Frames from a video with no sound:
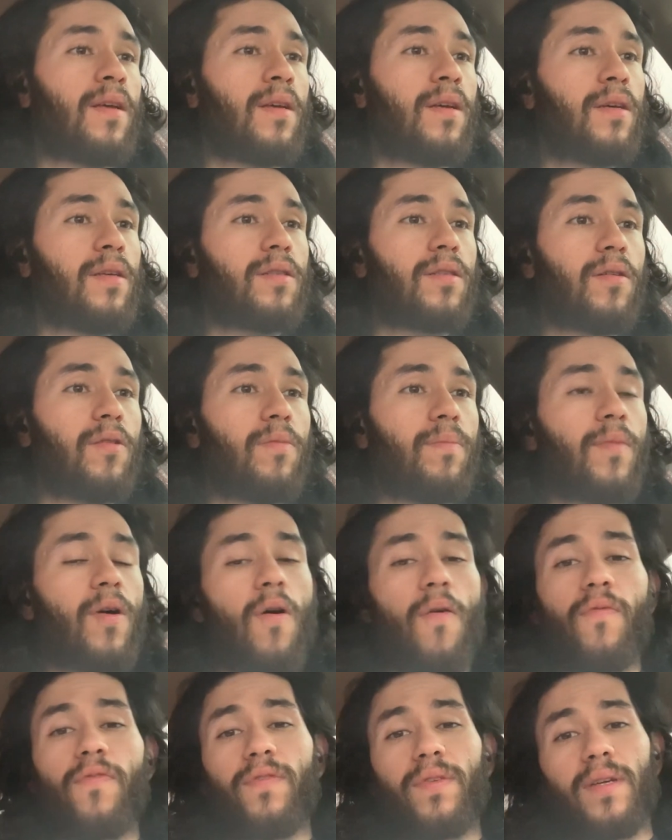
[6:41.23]
So
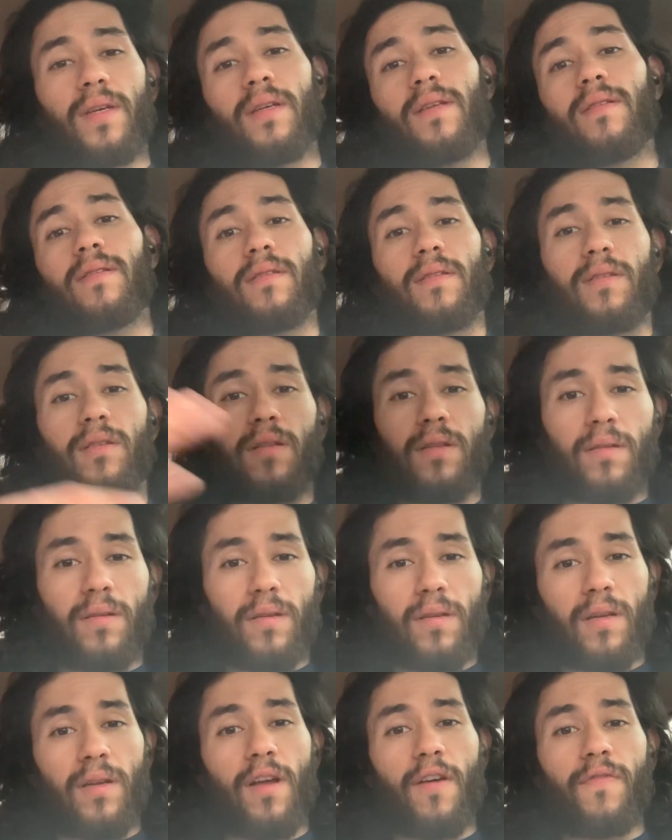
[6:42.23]
hopefully
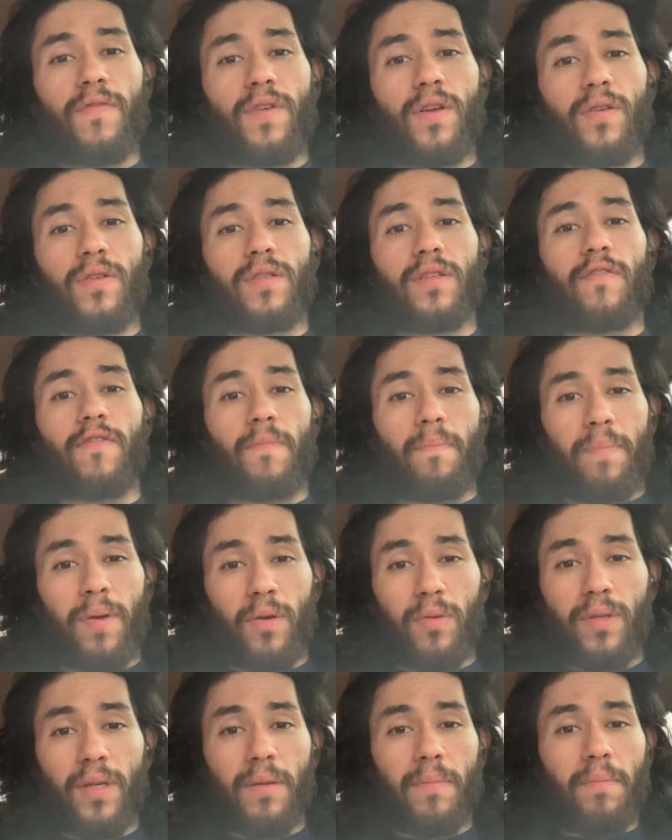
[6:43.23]
enough years of
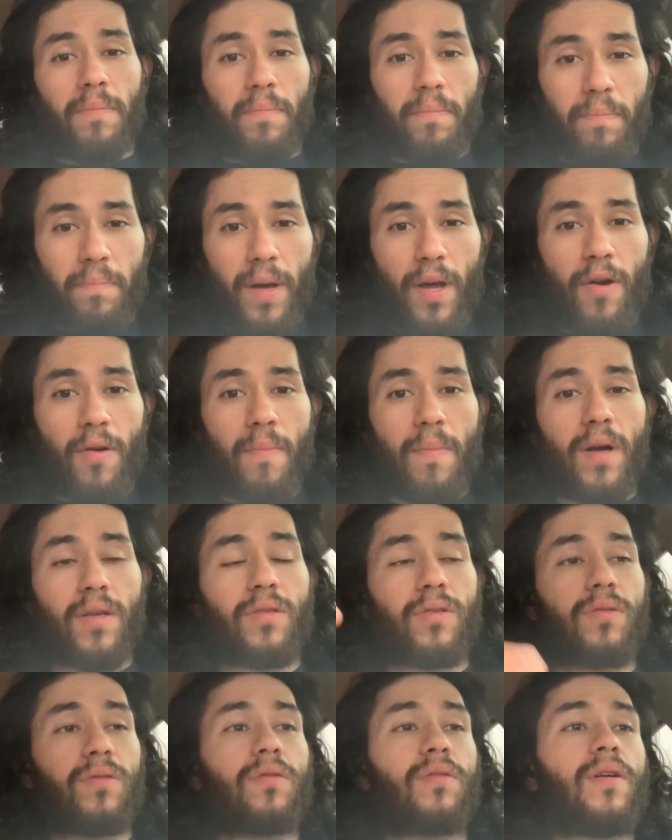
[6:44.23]
building better
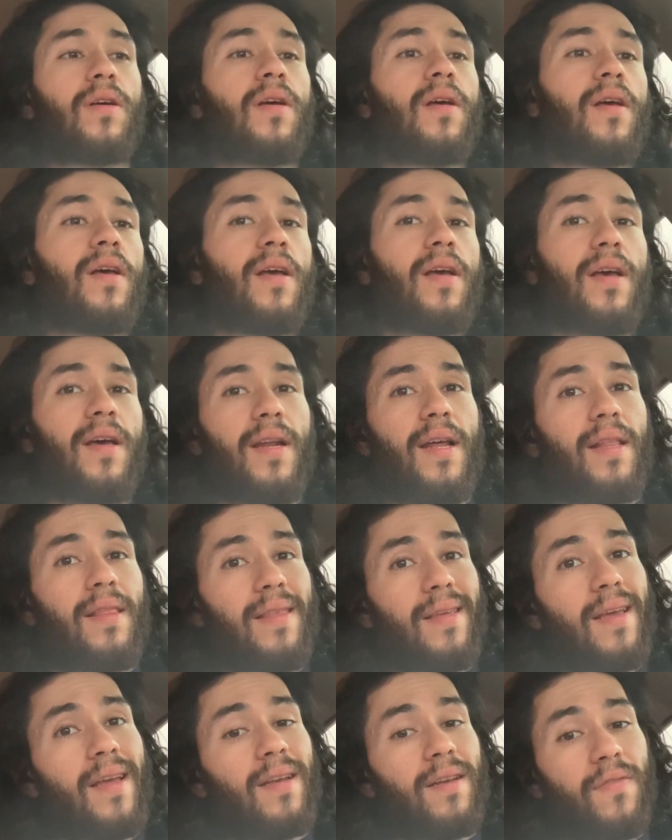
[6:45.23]
muscle. And at
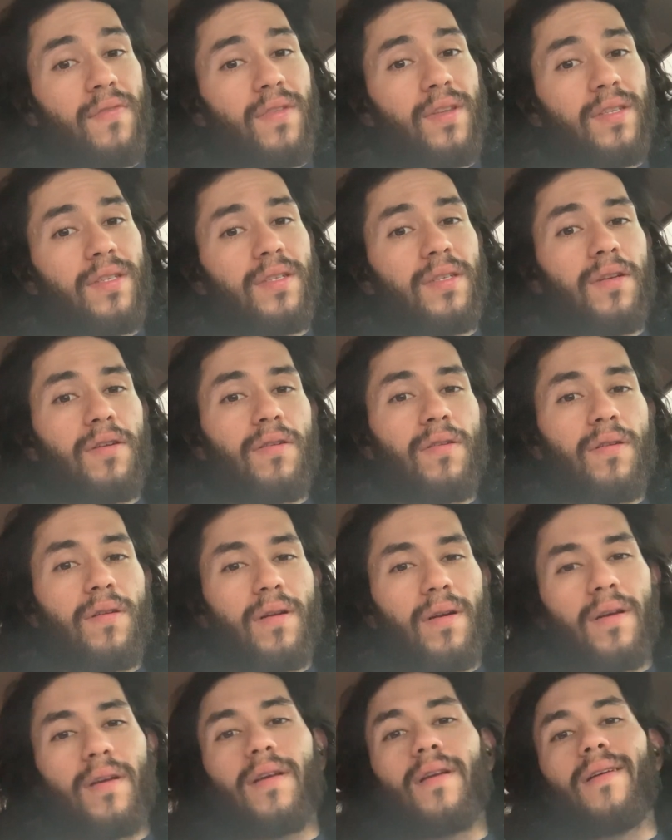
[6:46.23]
the end of this year,
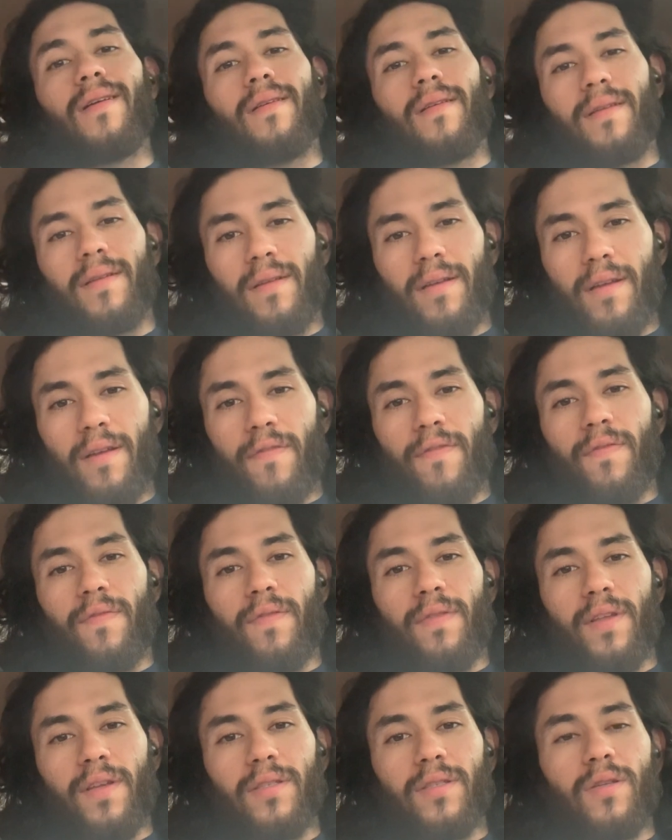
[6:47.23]
if
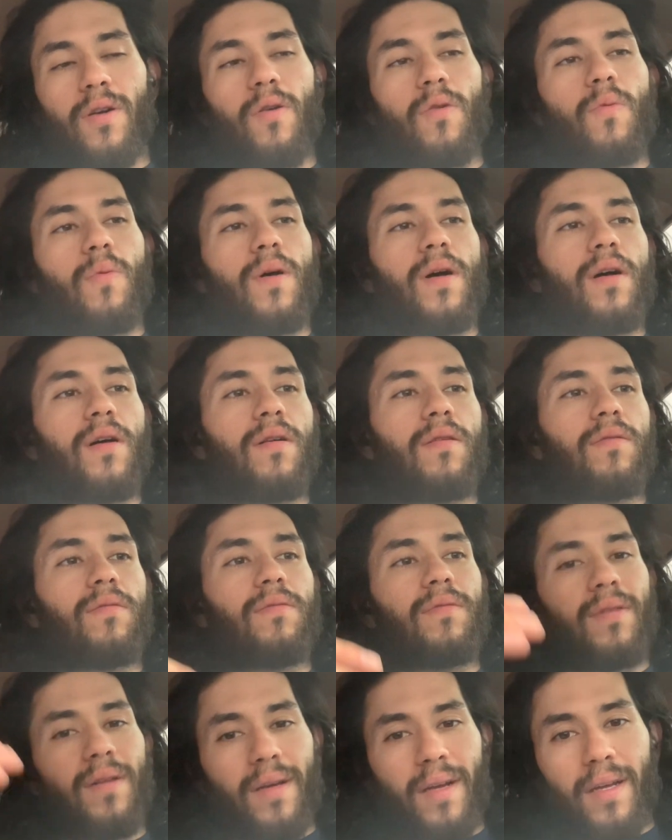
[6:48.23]
things go well,
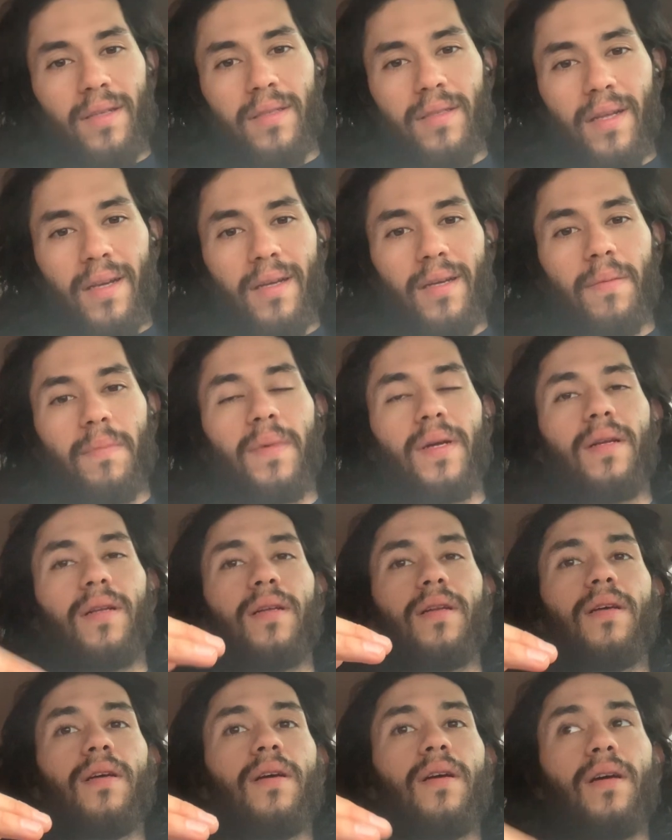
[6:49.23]
like I stay
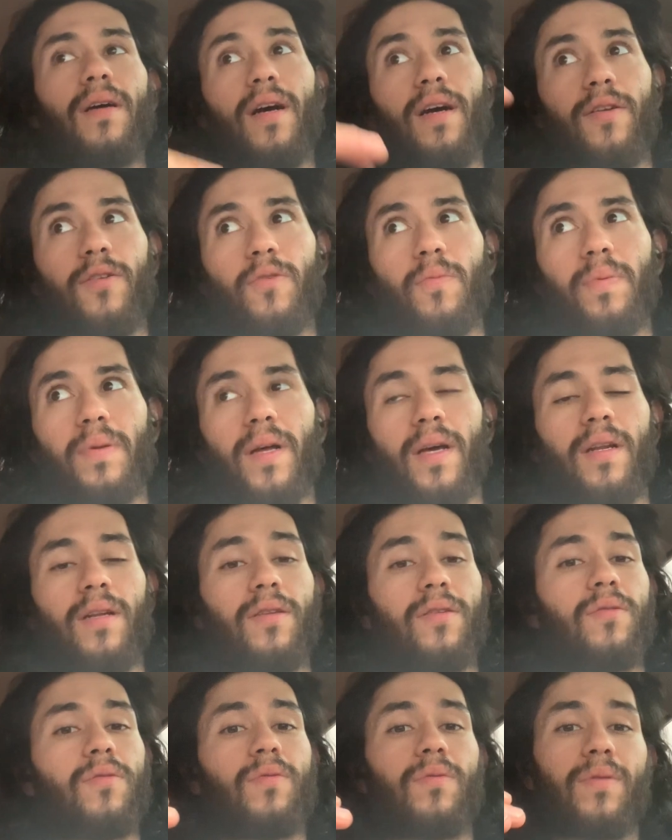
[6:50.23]
committed, I do plan to
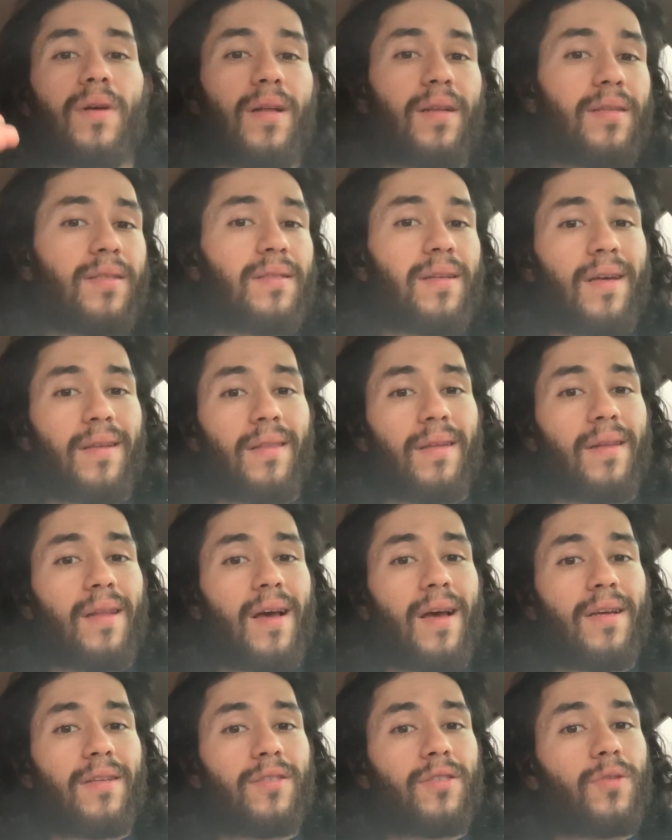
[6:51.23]
do at least like the
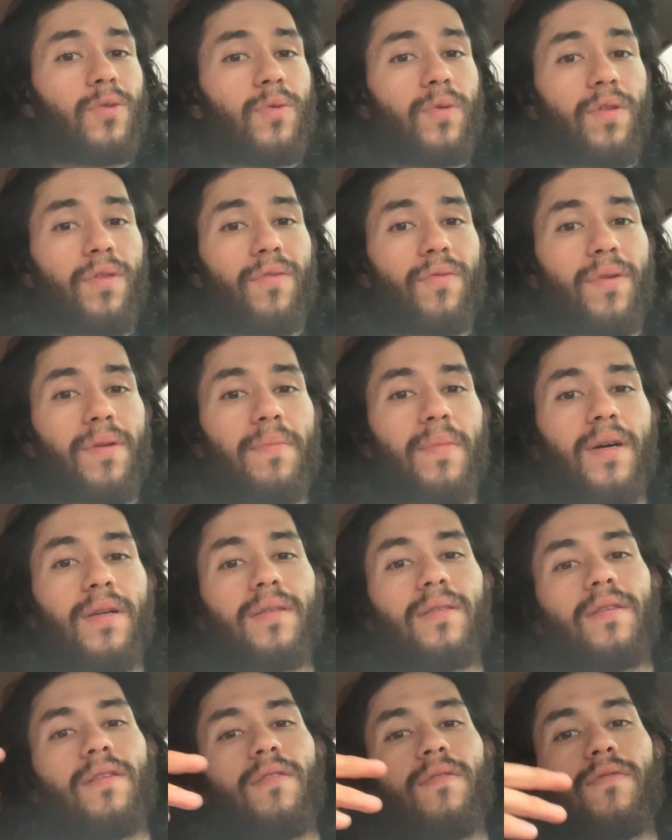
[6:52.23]
last 2 to 3
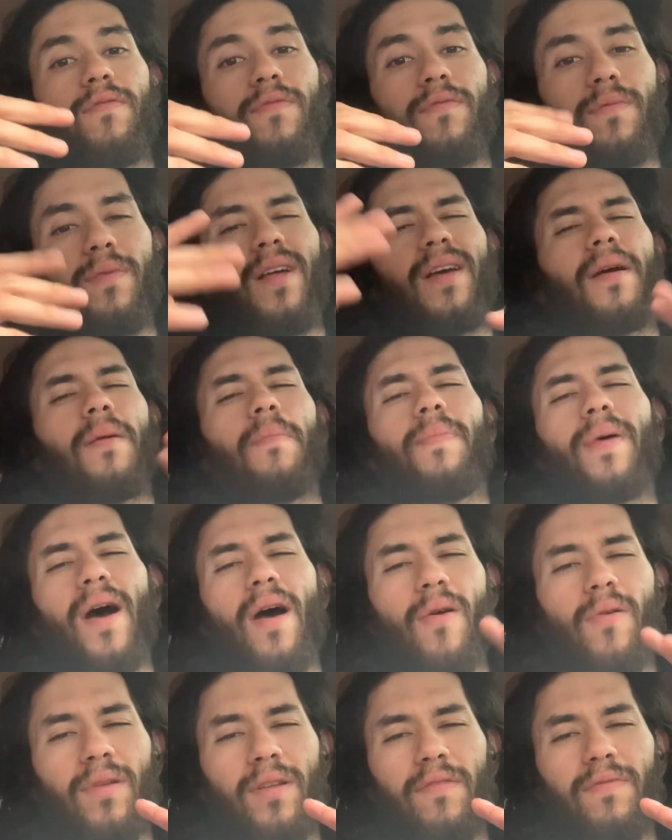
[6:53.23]
months of like a
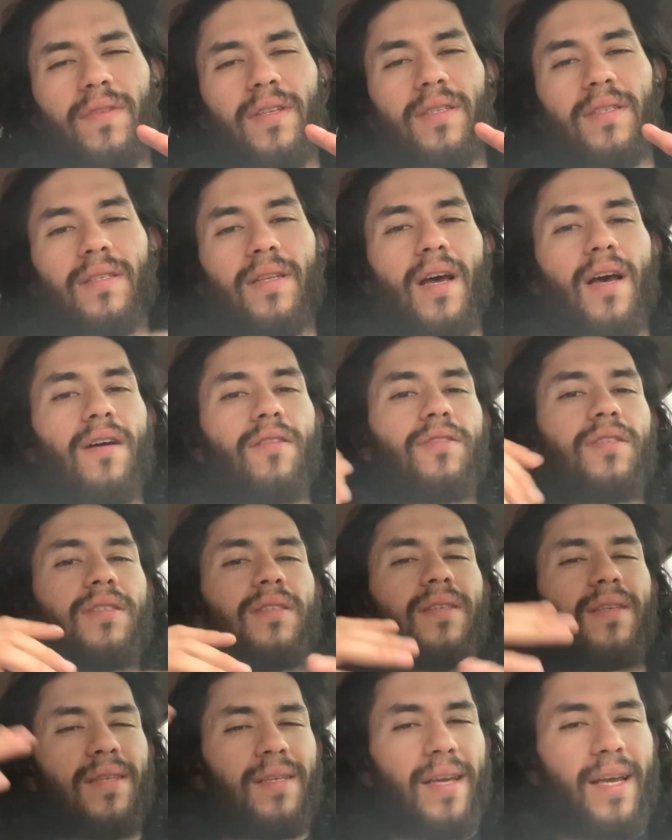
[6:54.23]
powerlifting style, just
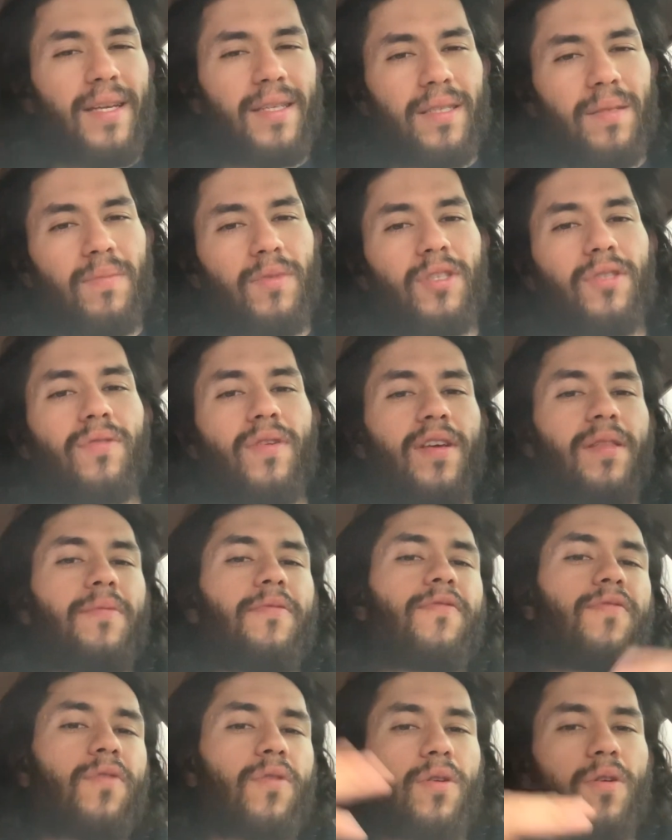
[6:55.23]
to gain some strength
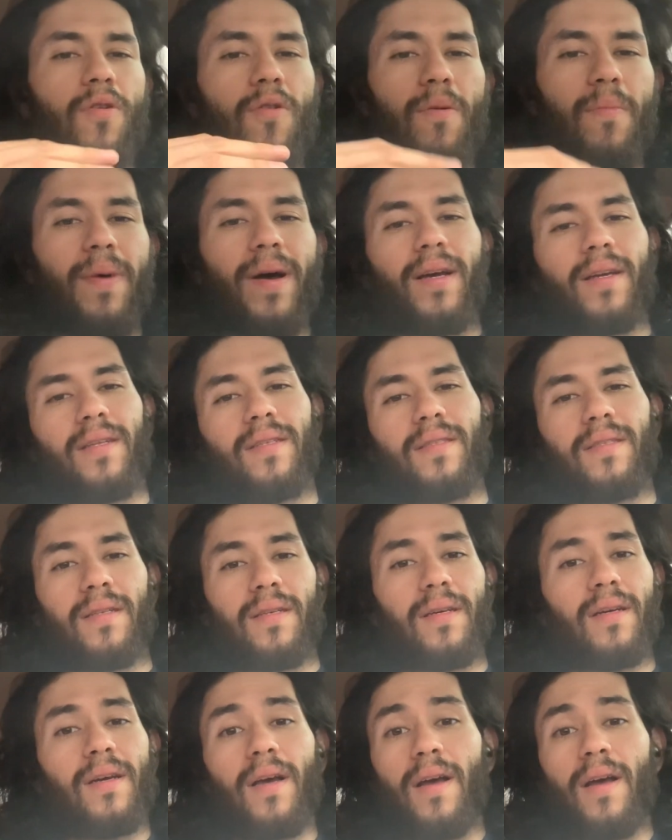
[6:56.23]
before going back into